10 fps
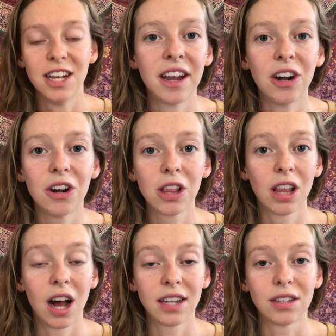There are
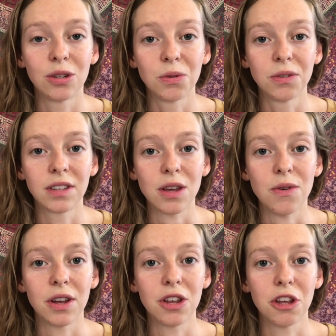lots of tools that you
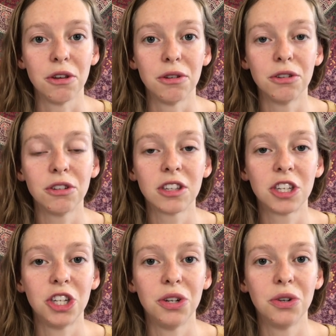can use
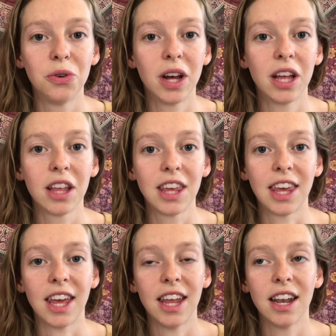to
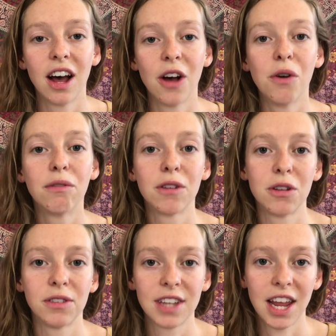get over
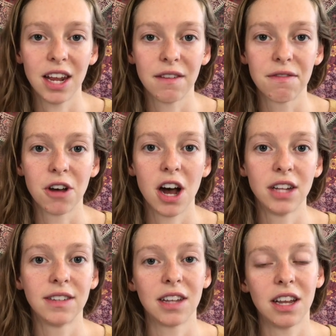those negative
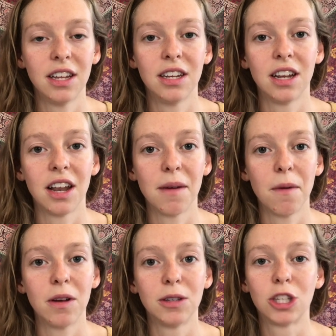thoughts and
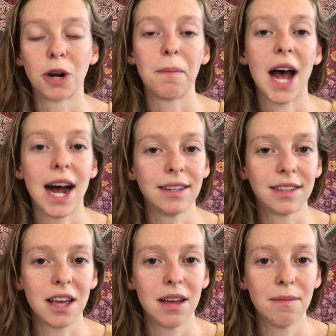surpass
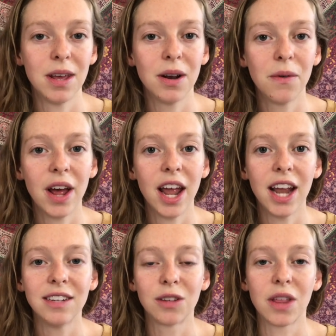them in a
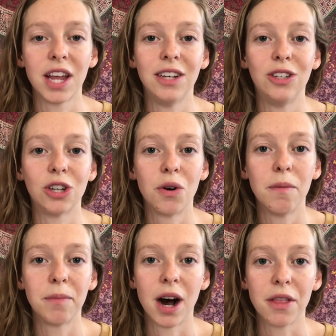way so they
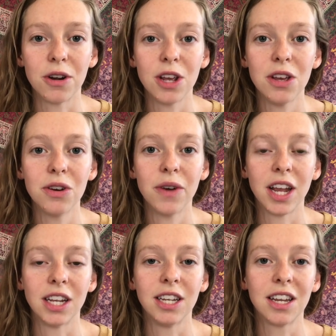don't bother you
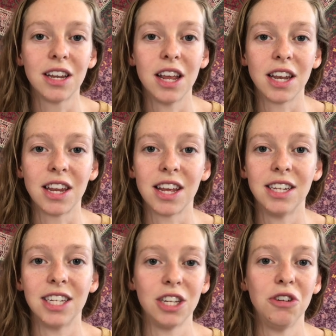and and
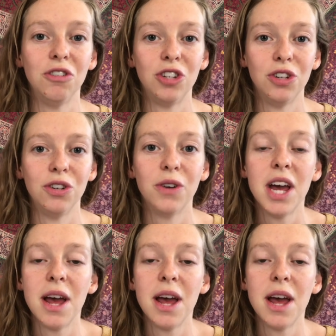continue to